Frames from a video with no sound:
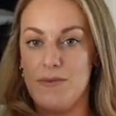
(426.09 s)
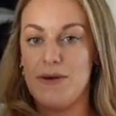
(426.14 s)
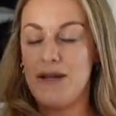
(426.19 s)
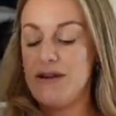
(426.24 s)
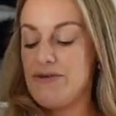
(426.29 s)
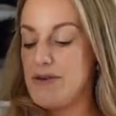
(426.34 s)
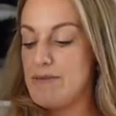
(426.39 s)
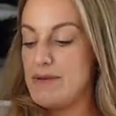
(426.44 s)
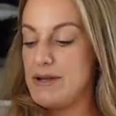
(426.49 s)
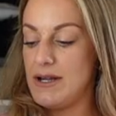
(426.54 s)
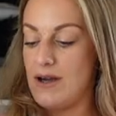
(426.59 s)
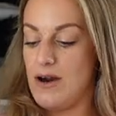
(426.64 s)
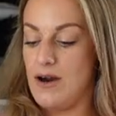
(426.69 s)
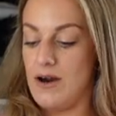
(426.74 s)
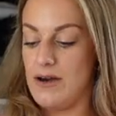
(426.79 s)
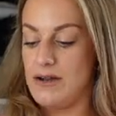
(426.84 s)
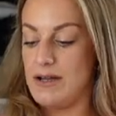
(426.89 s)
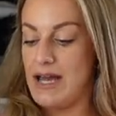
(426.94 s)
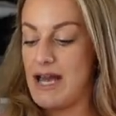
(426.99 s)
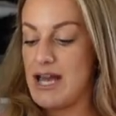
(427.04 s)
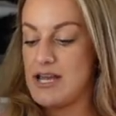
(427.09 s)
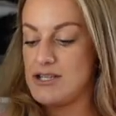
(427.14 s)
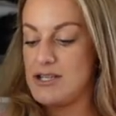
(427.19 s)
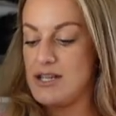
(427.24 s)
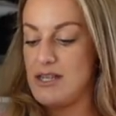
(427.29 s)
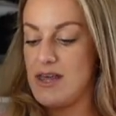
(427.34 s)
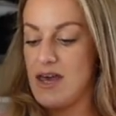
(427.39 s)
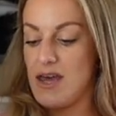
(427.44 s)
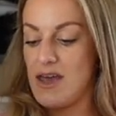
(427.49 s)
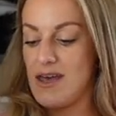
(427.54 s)
Whenever I put it on, I
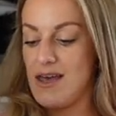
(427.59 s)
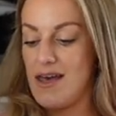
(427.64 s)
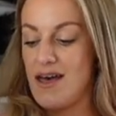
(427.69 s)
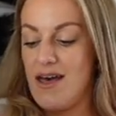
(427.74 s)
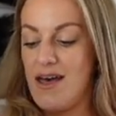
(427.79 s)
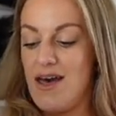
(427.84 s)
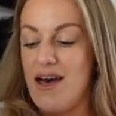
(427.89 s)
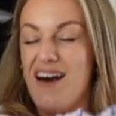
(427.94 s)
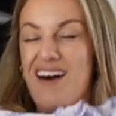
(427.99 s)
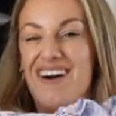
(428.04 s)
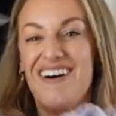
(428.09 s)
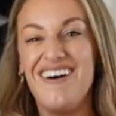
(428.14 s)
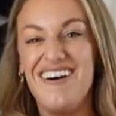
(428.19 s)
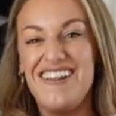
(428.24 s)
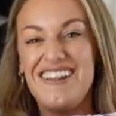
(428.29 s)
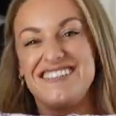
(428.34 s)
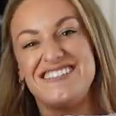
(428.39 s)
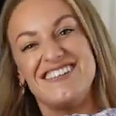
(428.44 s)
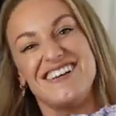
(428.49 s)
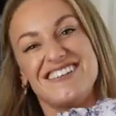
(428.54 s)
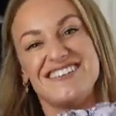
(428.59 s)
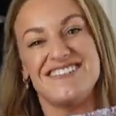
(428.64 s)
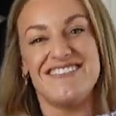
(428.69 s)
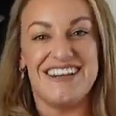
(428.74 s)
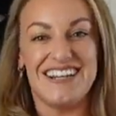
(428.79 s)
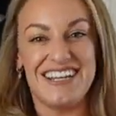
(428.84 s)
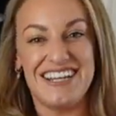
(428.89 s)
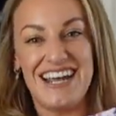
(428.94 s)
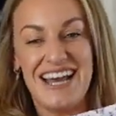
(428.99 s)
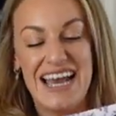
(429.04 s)
actually think, oh, this looks
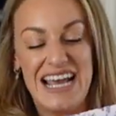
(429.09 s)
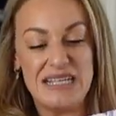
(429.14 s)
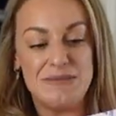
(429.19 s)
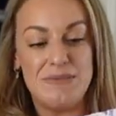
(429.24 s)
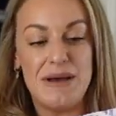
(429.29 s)
really nice.